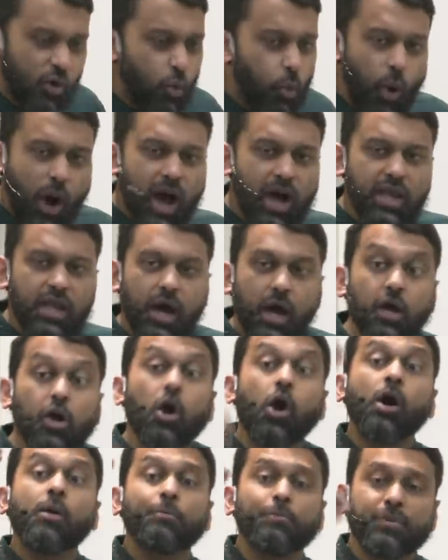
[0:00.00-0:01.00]
why
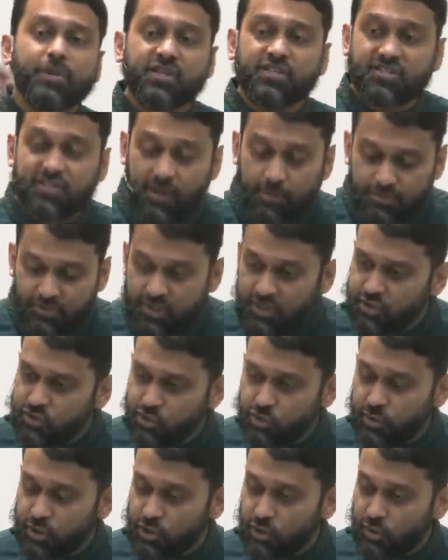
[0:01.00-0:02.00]
accomplish something
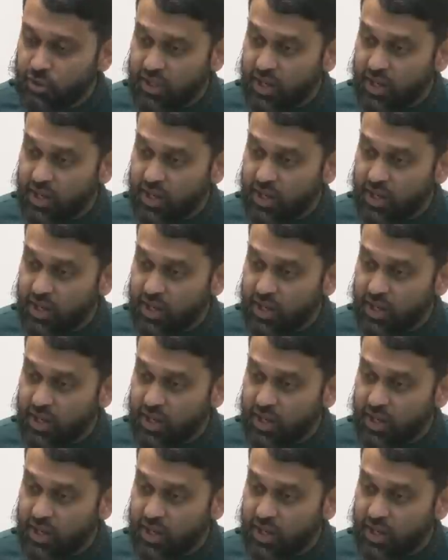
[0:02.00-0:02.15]
during your